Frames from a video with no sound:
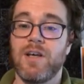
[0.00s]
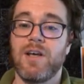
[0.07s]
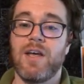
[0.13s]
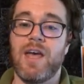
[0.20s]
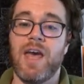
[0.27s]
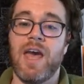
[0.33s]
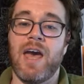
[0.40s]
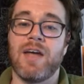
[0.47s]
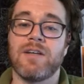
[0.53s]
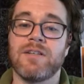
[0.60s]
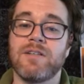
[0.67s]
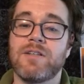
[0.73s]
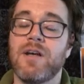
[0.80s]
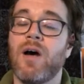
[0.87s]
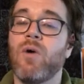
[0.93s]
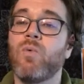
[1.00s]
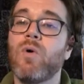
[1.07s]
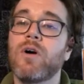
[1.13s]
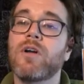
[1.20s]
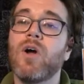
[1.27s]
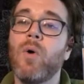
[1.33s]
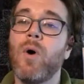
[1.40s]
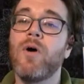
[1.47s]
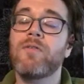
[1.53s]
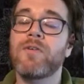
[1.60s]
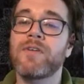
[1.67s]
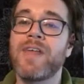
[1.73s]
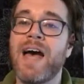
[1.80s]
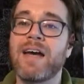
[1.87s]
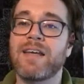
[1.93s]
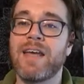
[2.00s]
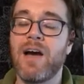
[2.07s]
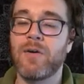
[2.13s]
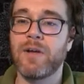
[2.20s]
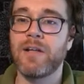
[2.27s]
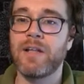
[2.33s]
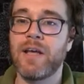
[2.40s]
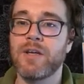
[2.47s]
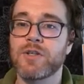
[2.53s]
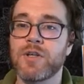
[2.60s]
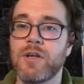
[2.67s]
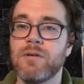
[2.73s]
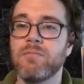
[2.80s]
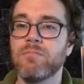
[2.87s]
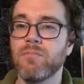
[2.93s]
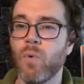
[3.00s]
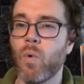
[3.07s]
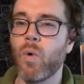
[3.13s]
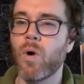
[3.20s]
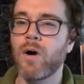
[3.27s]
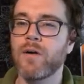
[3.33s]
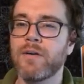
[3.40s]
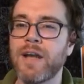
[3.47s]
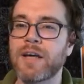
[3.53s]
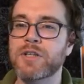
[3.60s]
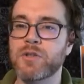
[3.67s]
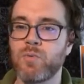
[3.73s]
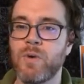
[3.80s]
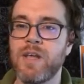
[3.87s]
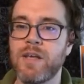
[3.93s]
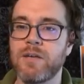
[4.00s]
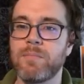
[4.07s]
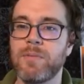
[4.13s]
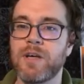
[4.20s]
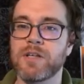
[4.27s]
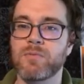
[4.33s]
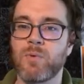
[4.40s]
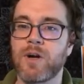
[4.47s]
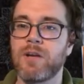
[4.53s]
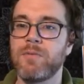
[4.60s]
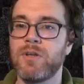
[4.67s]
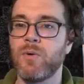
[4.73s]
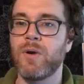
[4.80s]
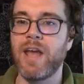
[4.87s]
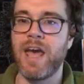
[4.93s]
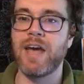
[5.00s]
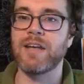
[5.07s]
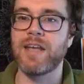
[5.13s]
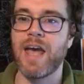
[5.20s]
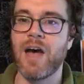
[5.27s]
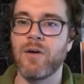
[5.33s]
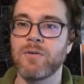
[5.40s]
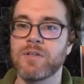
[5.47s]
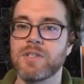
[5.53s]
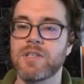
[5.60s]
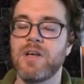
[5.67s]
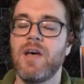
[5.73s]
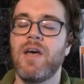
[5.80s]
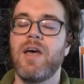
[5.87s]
And we'll go over that calculation more next week because we're going to be doing hand counts.